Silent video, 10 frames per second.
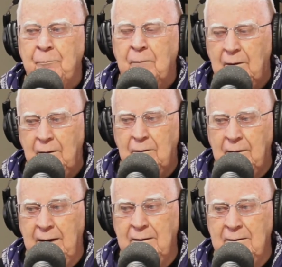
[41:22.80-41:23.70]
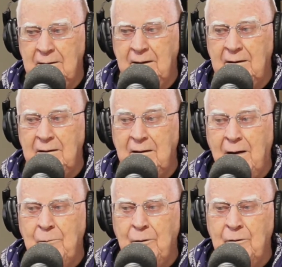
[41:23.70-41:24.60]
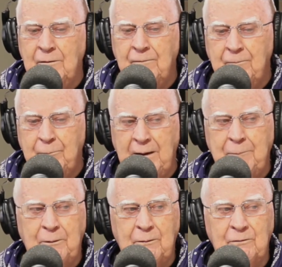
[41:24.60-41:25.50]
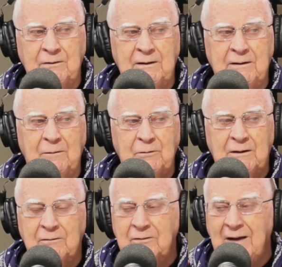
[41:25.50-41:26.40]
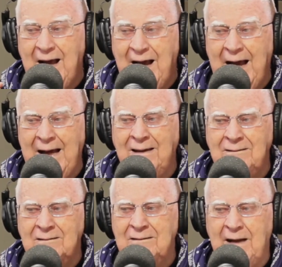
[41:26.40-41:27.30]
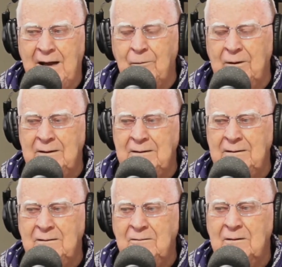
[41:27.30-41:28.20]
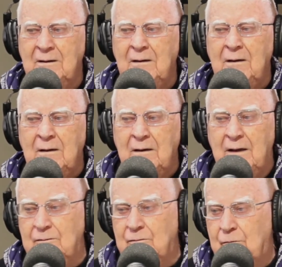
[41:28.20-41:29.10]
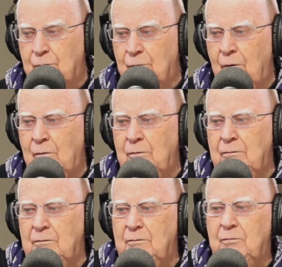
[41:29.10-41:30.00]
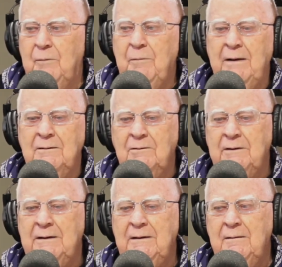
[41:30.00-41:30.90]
And the number of people who see themselves as Taiwanese has grown tremendously.